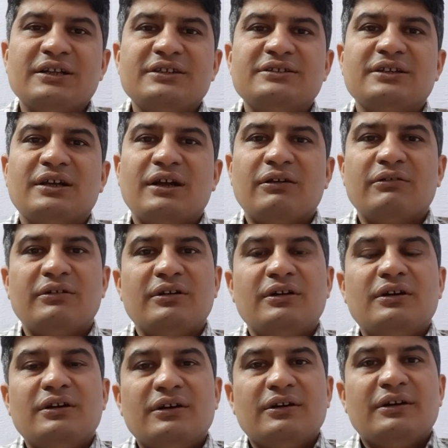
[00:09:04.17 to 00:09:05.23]
is around
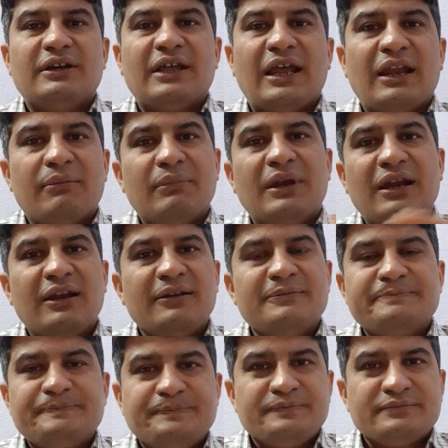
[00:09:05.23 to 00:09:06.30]
10 ml
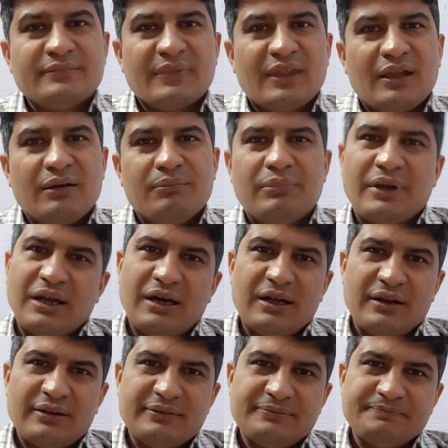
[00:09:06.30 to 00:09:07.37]
per
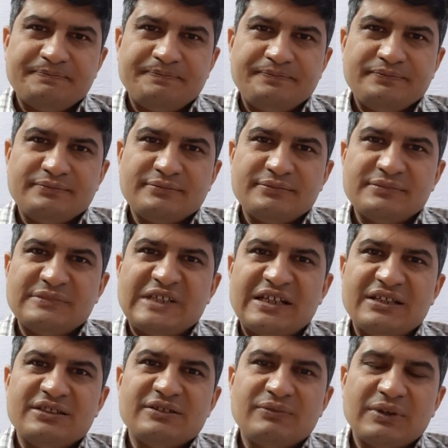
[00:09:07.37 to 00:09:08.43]
hour. That
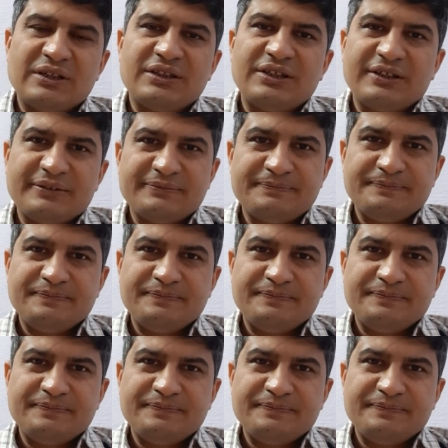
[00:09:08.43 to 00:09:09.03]
is the one thing.